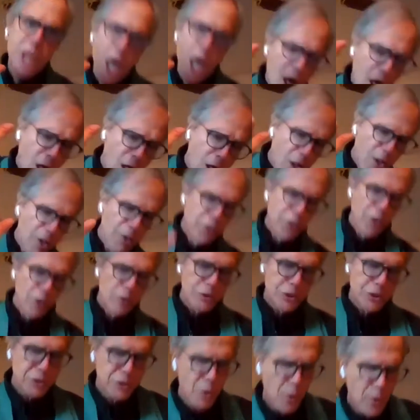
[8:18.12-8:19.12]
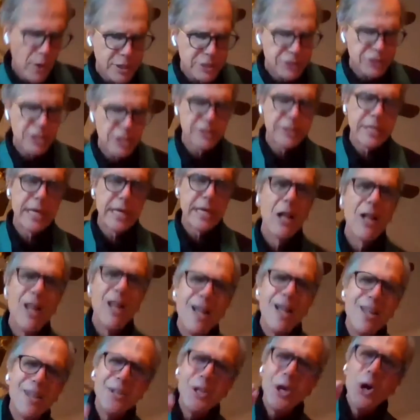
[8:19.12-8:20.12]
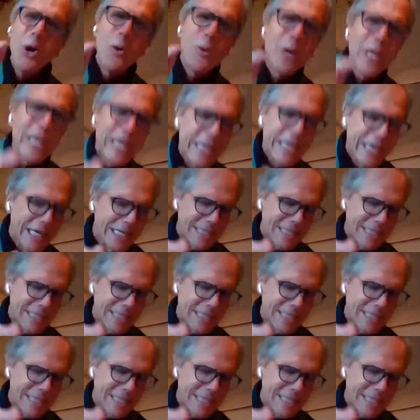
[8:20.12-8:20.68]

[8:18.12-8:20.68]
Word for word: tall, no stories to tell. No it,